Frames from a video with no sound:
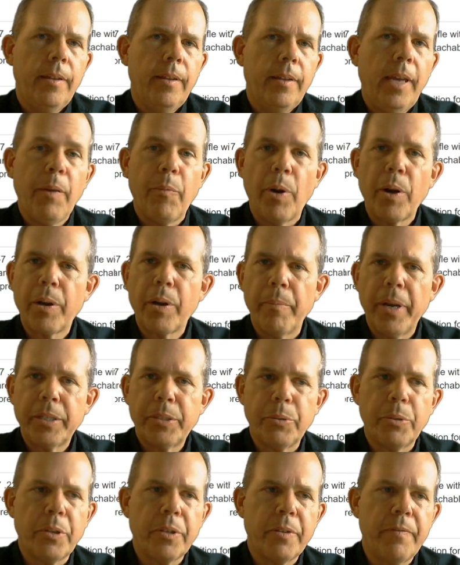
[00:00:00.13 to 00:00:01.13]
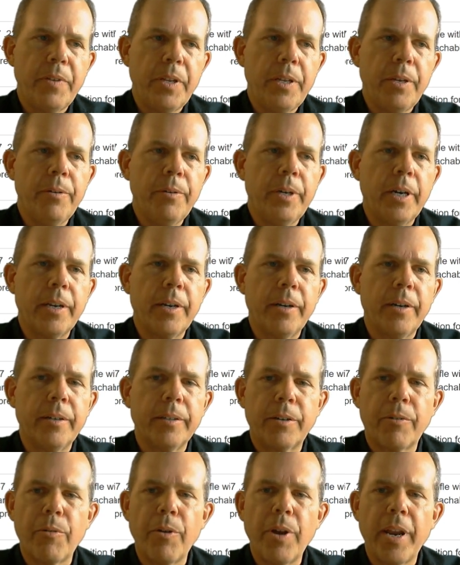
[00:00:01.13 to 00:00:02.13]
Hey, welcome back to another video on
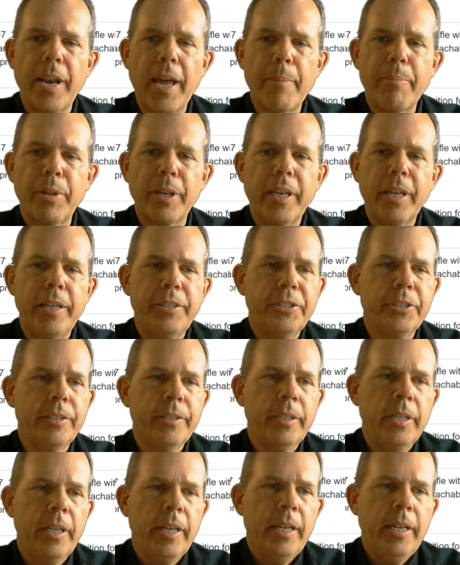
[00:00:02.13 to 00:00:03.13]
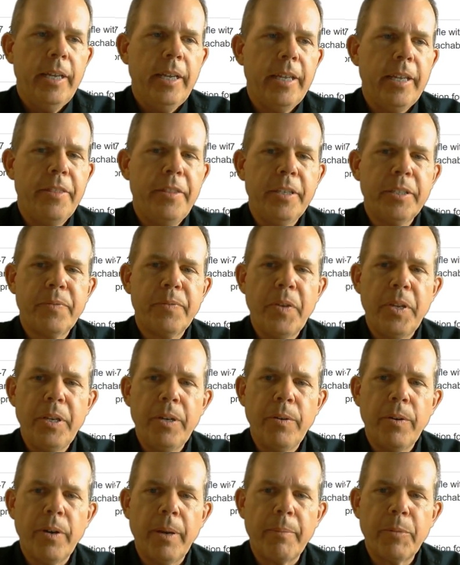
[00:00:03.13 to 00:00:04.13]
our CRUD application. In this
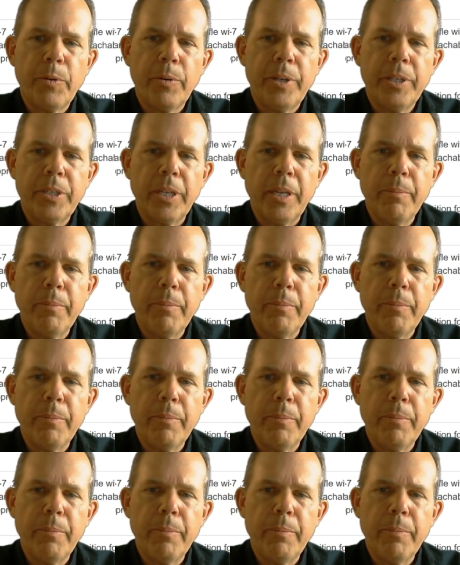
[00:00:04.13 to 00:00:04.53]
video, I'm going to